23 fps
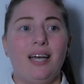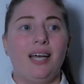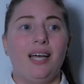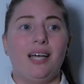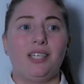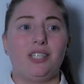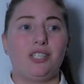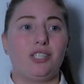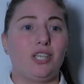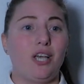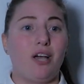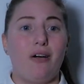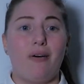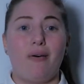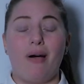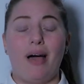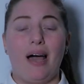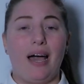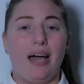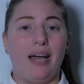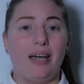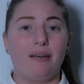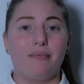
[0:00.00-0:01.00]
So
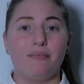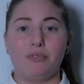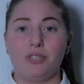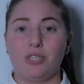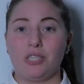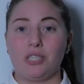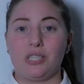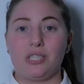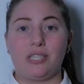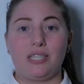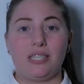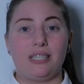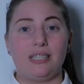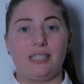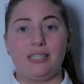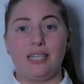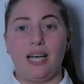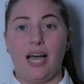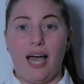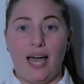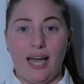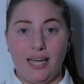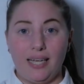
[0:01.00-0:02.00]
I'm just
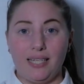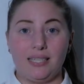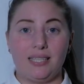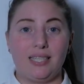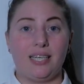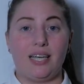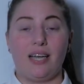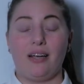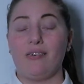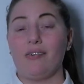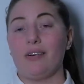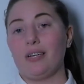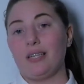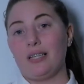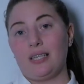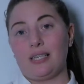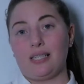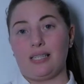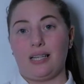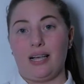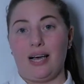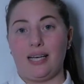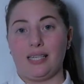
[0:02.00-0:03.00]
dying to get rid of
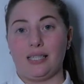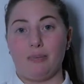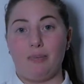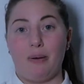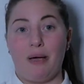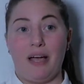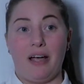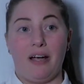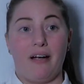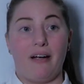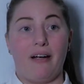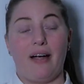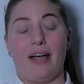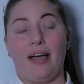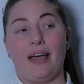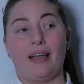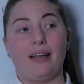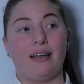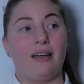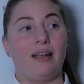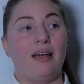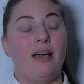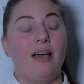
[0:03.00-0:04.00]
this last pair,
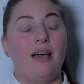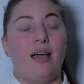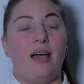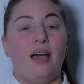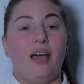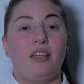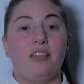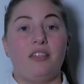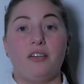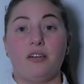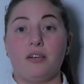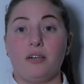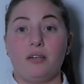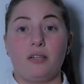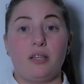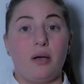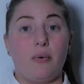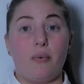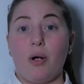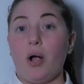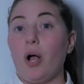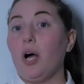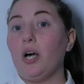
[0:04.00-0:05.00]
and they
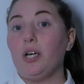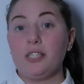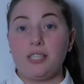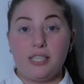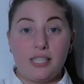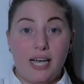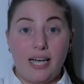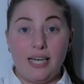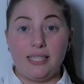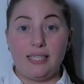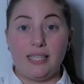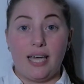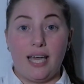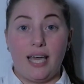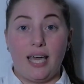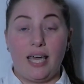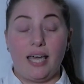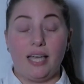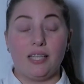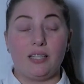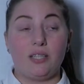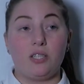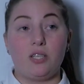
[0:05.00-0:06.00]
were all size
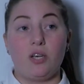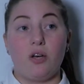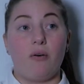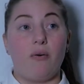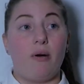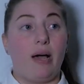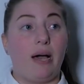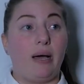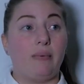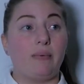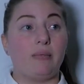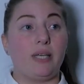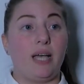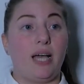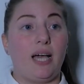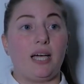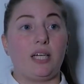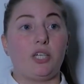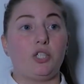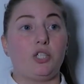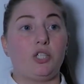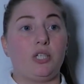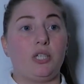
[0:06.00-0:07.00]
8, so I was
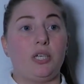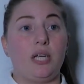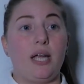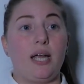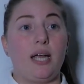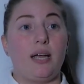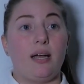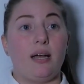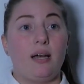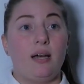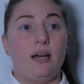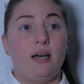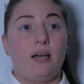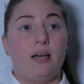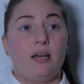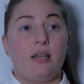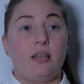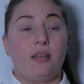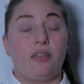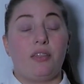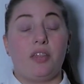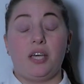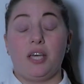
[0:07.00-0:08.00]
actually
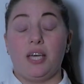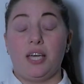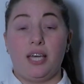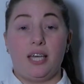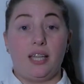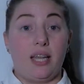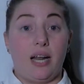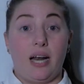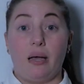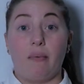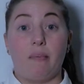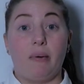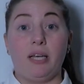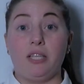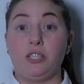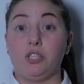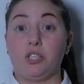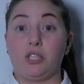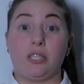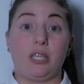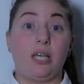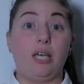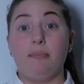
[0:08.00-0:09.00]
thinking that I might
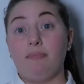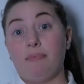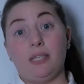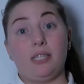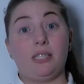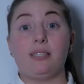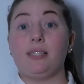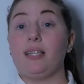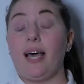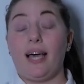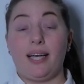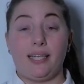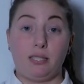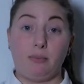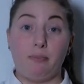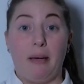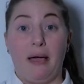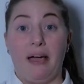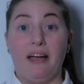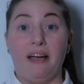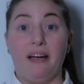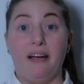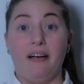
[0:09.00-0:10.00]
just keep this last
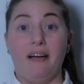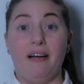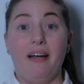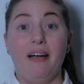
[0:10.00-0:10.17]
pair